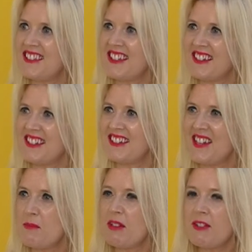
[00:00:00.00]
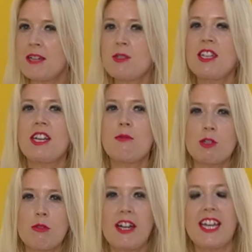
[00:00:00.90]
So, but I've accepted it. It was
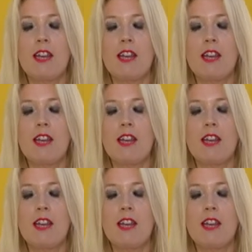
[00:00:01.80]
quite.